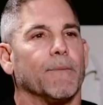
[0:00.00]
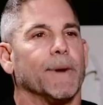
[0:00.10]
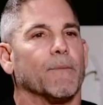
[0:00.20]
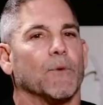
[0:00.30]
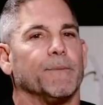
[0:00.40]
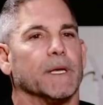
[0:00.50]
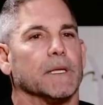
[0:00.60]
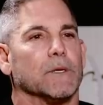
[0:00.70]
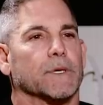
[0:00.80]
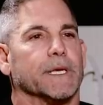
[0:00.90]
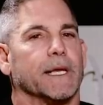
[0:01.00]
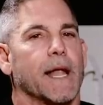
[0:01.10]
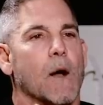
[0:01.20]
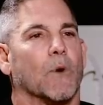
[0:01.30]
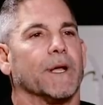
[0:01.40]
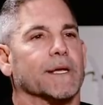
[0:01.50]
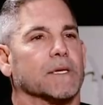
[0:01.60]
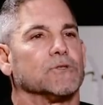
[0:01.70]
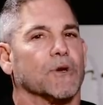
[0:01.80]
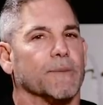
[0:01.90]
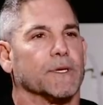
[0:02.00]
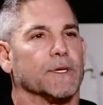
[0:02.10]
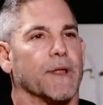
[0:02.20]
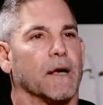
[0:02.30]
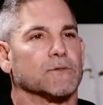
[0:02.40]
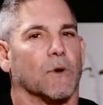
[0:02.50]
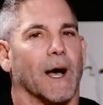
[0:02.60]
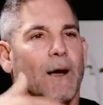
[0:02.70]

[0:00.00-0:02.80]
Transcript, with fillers: I remember when being a little kid and I wanted to contribute to the household.